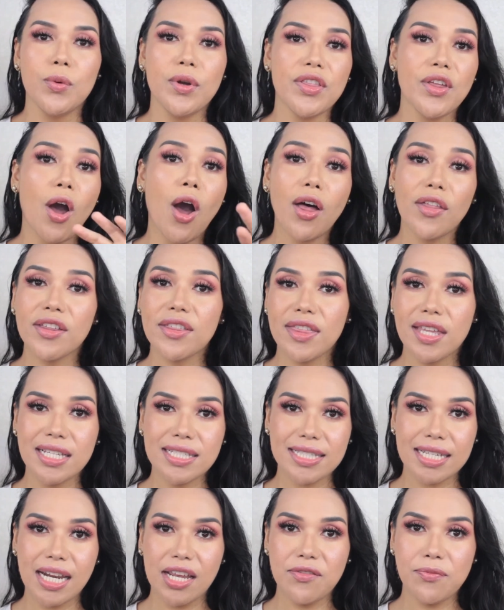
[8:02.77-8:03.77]
With all the
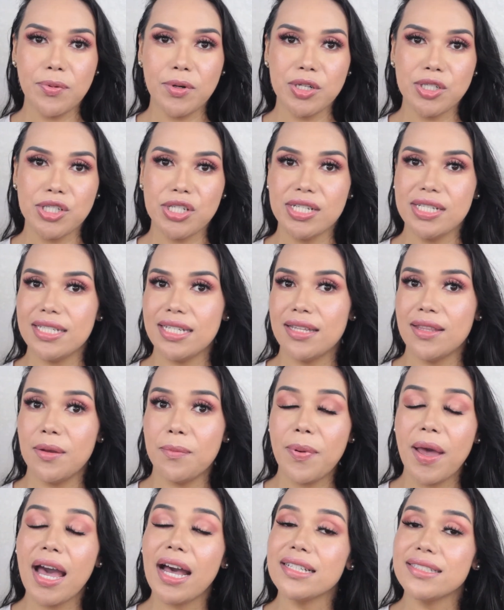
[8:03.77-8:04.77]
things that I've purchased in
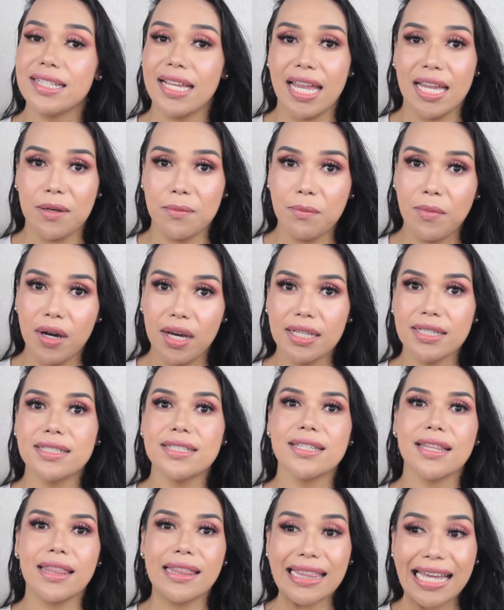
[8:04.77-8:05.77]
the past 8
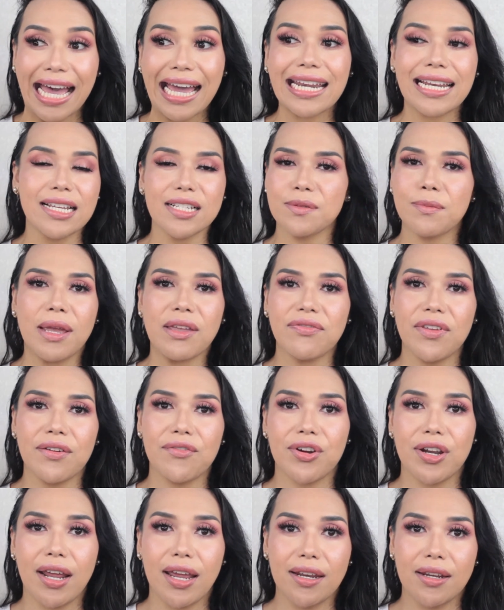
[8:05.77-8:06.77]
months, that is my favorite